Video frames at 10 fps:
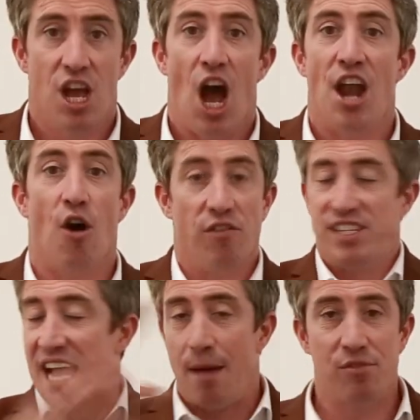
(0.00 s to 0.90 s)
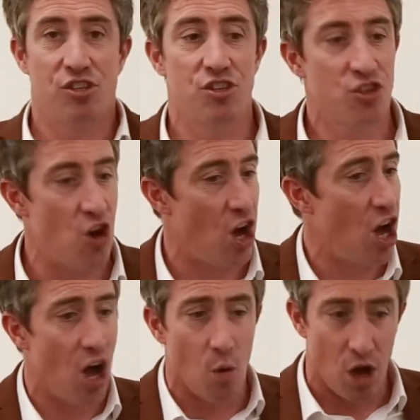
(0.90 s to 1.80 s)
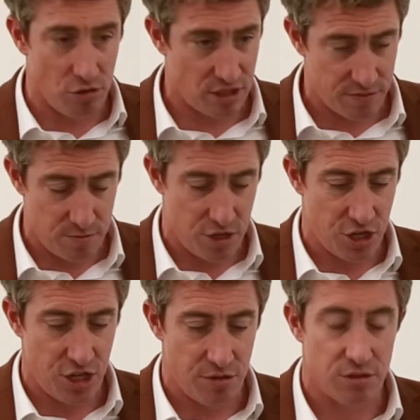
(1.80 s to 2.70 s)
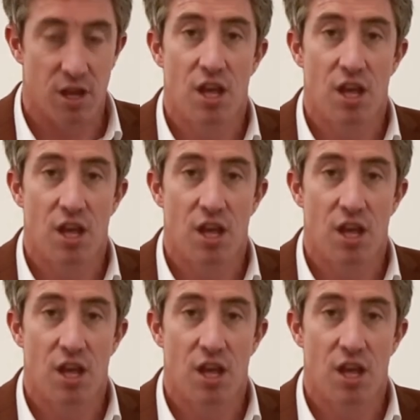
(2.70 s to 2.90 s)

and obviously Amazon's got a whole host of them you can use.